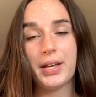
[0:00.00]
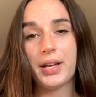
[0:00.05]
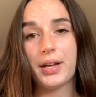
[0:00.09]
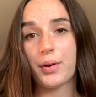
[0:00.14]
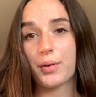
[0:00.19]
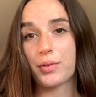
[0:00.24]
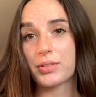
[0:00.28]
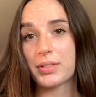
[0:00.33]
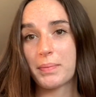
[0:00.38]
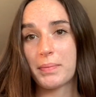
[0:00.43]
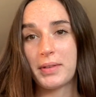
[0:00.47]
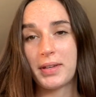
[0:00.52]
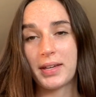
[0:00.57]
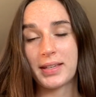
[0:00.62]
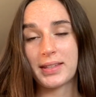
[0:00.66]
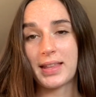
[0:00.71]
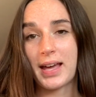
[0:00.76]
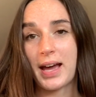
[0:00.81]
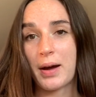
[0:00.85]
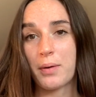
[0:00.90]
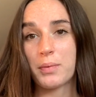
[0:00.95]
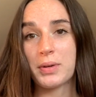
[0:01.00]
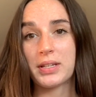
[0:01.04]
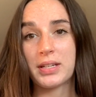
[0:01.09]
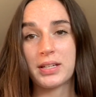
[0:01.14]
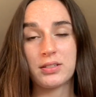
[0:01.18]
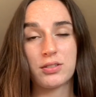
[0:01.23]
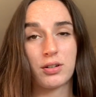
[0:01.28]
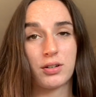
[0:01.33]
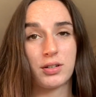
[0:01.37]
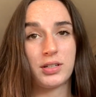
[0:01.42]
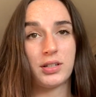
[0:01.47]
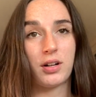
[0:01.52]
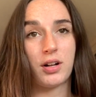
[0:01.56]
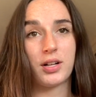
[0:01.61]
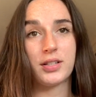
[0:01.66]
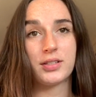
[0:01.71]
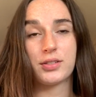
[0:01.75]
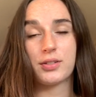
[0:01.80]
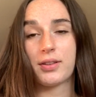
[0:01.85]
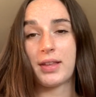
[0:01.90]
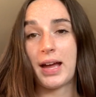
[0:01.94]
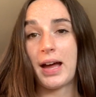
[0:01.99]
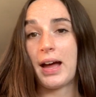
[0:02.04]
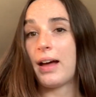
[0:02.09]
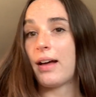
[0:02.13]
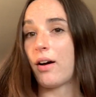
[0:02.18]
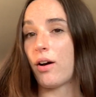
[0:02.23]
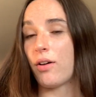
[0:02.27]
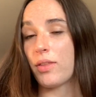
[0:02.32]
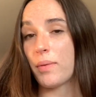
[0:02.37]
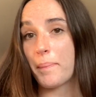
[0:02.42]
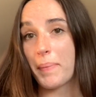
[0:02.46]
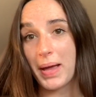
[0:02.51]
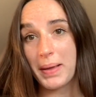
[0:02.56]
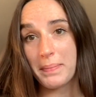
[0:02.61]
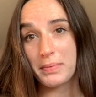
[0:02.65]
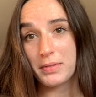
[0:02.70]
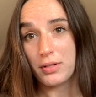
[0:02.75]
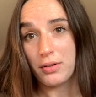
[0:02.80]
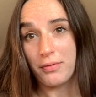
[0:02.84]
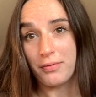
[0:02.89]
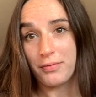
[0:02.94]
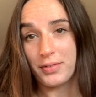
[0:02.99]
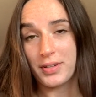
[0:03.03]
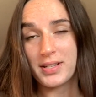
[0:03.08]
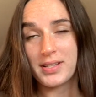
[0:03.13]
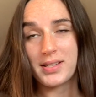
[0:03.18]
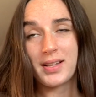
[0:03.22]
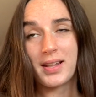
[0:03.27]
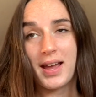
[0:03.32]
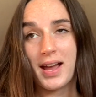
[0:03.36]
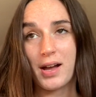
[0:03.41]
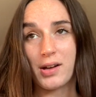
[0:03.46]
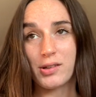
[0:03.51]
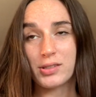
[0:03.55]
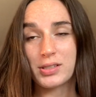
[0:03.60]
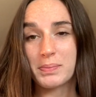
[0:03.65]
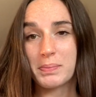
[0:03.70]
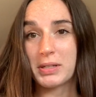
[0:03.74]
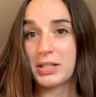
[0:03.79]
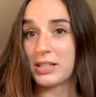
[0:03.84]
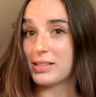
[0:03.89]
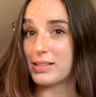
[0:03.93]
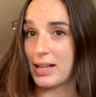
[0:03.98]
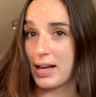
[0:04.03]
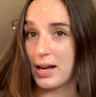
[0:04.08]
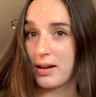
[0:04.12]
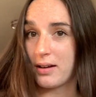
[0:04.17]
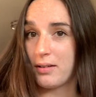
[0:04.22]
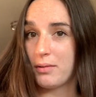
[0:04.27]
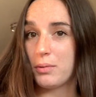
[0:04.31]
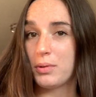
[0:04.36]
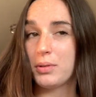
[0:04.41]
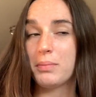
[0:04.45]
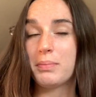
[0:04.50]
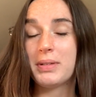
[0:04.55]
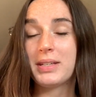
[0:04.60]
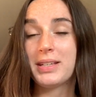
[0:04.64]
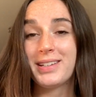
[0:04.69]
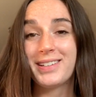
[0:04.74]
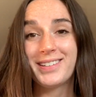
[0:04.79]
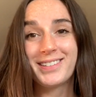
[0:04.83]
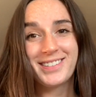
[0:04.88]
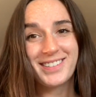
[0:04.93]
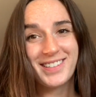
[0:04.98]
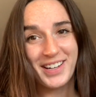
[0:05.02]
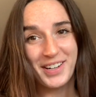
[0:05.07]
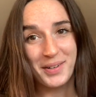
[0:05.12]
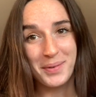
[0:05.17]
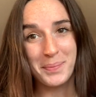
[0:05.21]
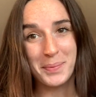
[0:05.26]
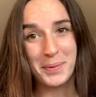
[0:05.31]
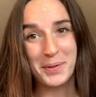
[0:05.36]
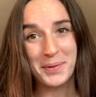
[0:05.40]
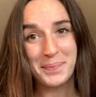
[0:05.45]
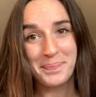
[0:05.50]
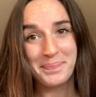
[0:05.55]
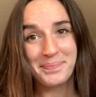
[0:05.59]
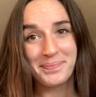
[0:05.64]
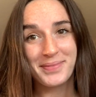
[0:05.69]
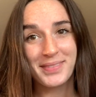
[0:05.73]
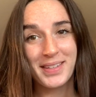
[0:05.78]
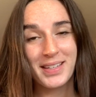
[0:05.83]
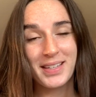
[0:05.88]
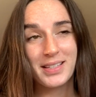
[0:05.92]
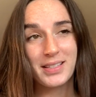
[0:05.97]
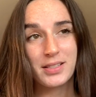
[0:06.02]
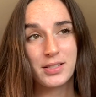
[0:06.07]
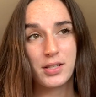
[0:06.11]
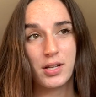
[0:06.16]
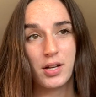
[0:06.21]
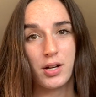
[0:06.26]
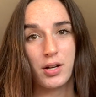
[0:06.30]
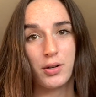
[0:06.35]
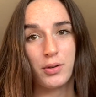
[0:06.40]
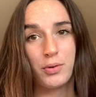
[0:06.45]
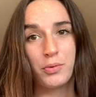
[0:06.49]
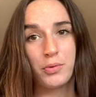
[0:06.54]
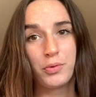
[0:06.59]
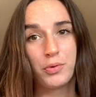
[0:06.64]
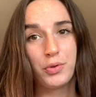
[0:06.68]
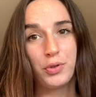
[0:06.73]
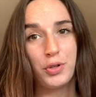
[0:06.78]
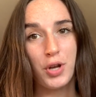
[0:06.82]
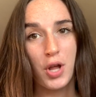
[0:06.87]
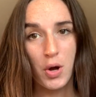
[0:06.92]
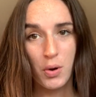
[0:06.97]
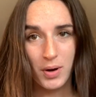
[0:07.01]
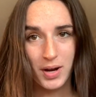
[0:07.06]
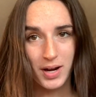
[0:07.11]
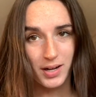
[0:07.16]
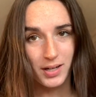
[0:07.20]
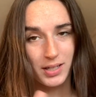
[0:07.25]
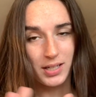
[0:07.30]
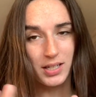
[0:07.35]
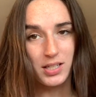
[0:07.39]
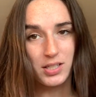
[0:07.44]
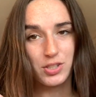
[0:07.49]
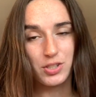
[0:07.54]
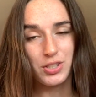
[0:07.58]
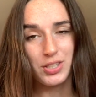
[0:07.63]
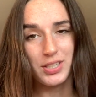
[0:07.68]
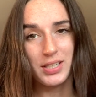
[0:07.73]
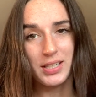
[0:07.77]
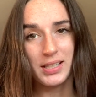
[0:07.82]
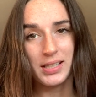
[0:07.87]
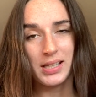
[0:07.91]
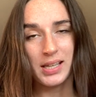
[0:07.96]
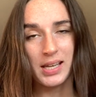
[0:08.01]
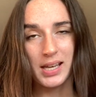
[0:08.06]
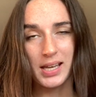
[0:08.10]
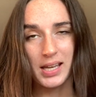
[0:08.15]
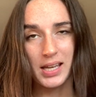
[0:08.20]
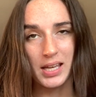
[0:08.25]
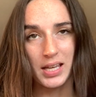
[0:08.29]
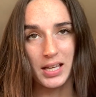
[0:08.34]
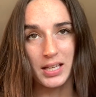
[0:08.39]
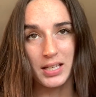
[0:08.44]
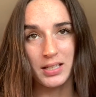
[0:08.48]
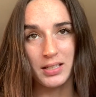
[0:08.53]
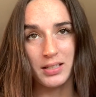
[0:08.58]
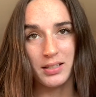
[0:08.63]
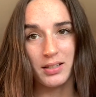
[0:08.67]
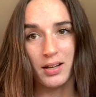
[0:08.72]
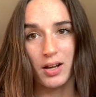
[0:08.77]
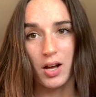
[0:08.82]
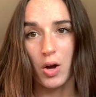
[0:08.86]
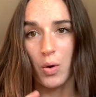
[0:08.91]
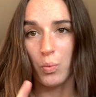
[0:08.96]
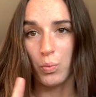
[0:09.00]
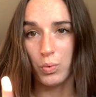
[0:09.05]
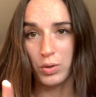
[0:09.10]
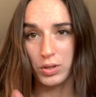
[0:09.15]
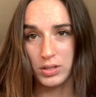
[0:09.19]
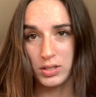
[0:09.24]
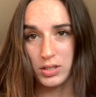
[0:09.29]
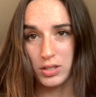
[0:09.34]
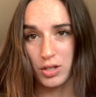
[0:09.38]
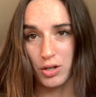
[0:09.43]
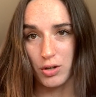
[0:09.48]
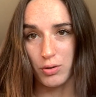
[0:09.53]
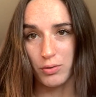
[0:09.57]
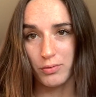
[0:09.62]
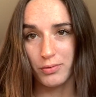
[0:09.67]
or something like that, we can turn it on so that all the pipes don't freeze in the house, because that would be terrible. So no air conditioning and wood stove.